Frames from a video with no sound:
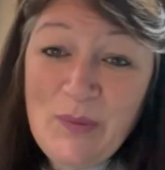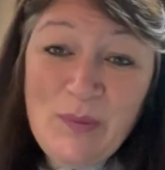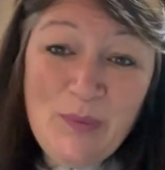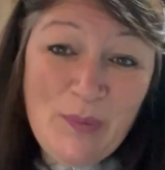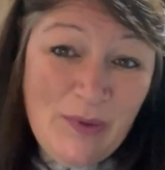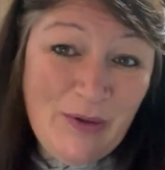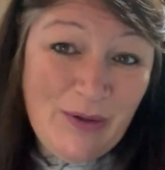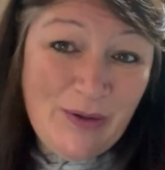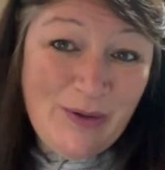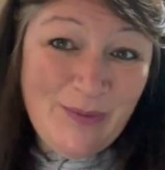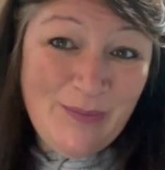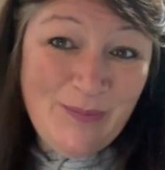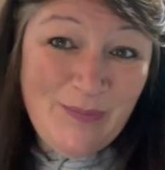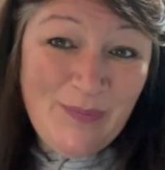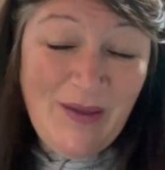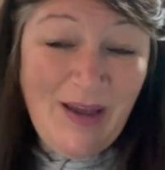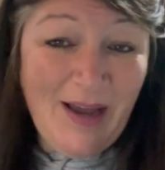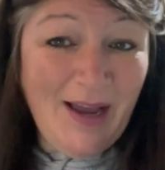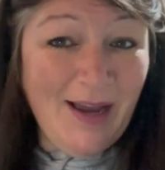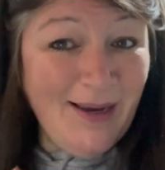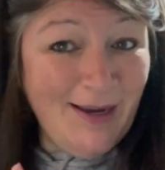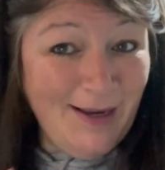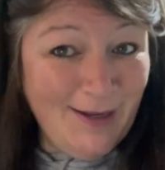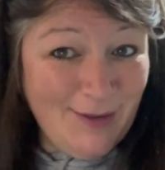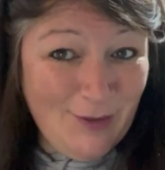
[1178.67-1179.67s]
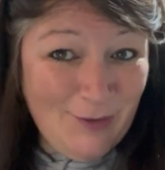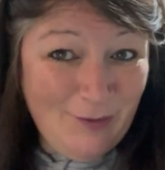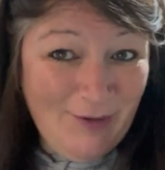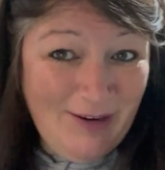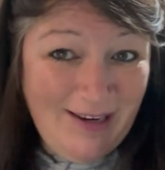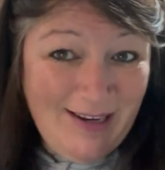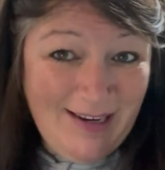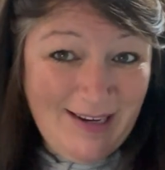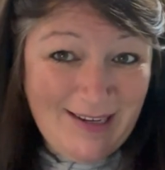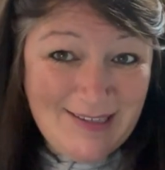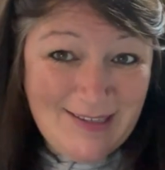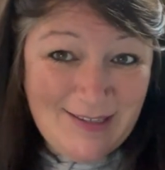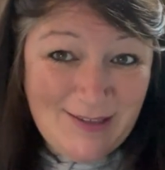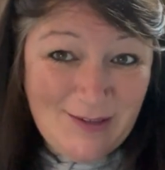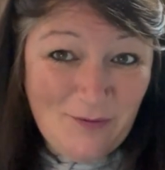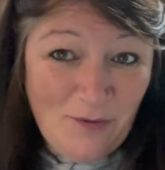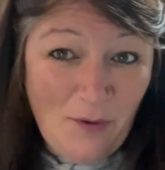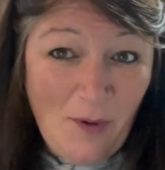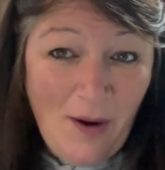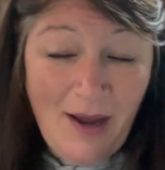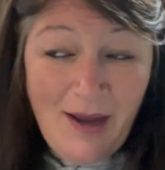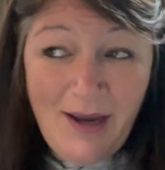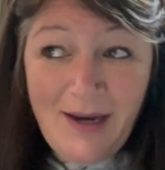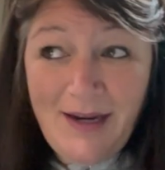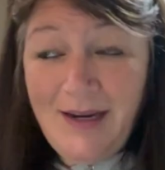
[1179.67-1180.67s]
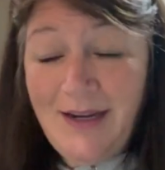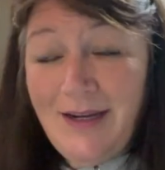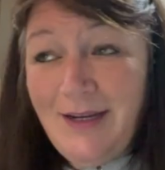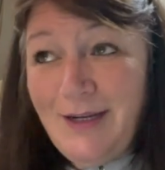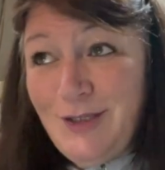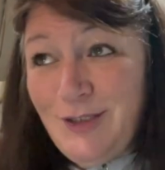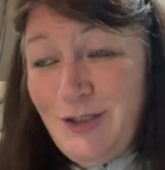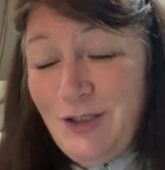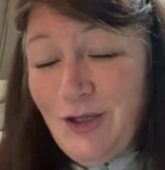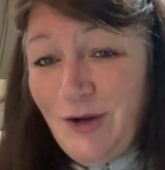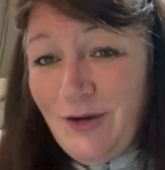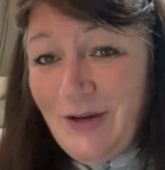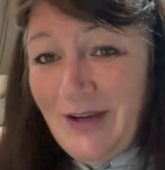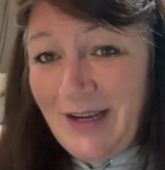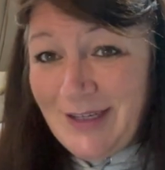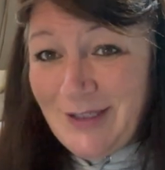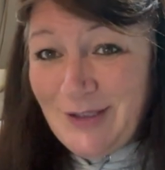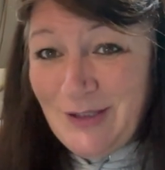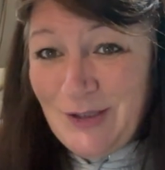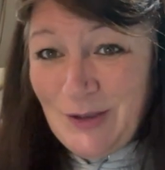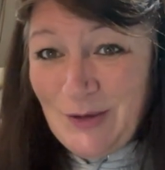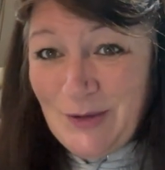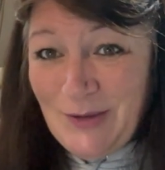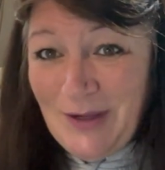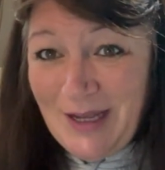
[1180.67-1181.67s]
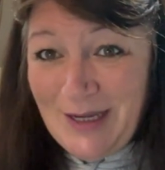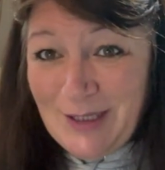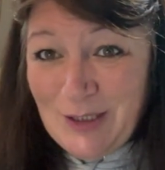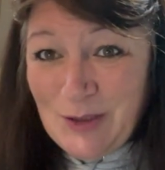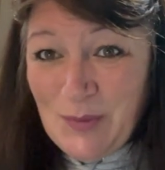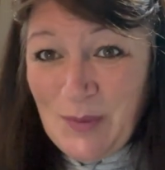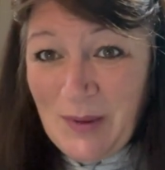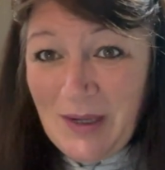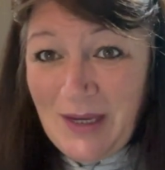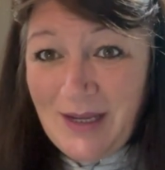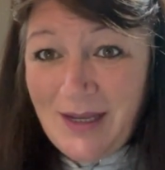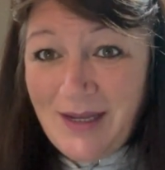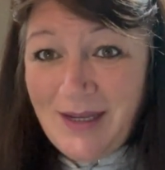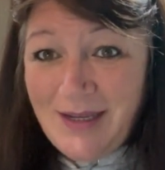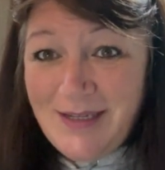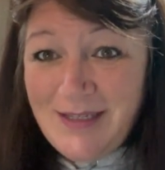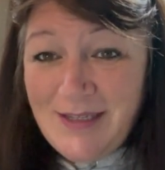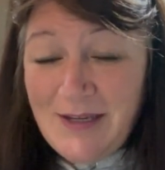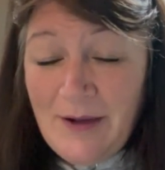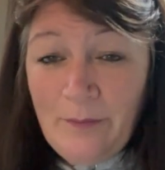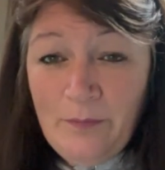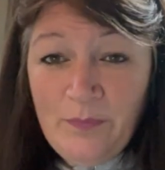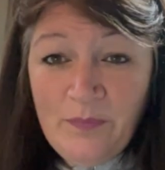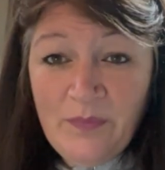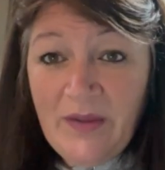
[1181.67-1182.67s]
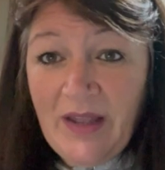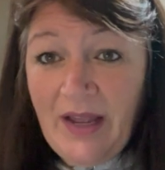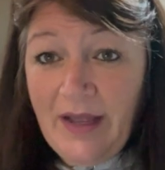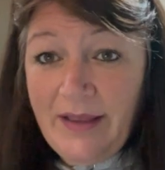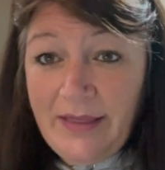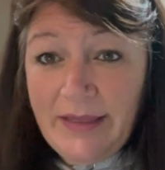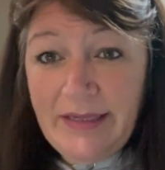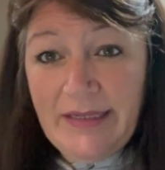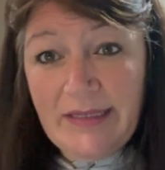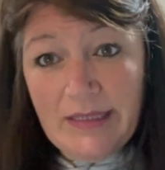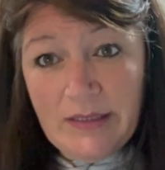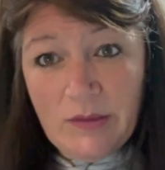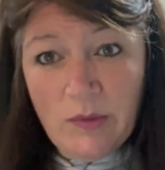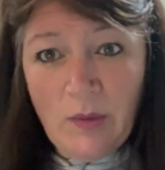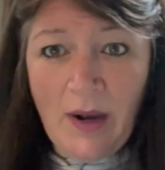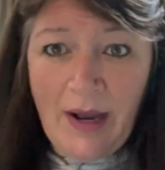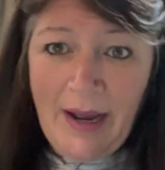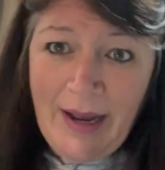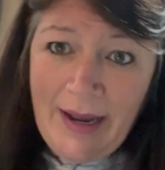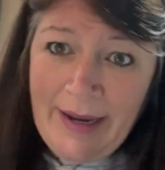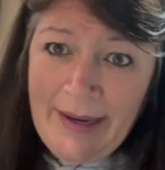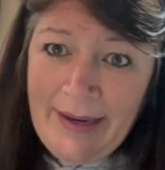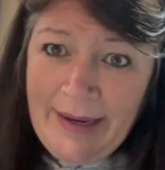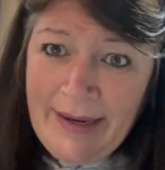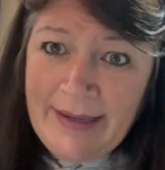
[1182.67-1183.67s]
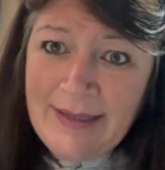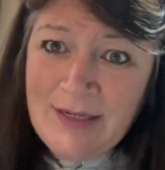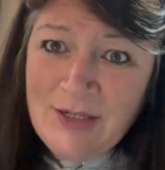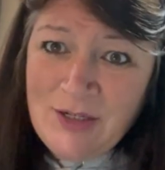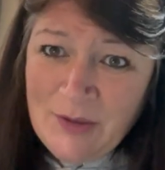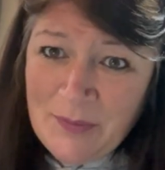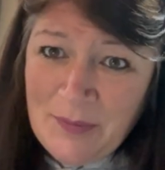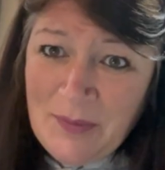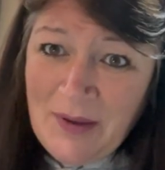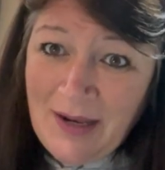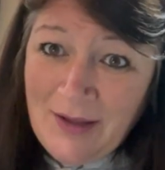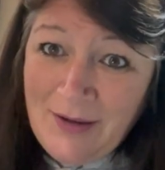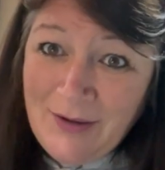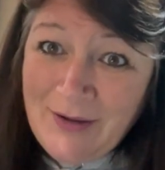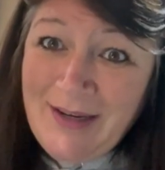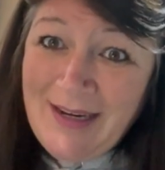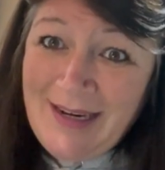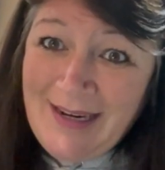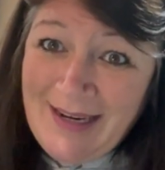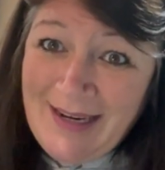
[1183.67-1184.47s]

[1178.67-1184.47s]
But I had 3 glasses of wine, John had 2 large beers, and this is what I end up looking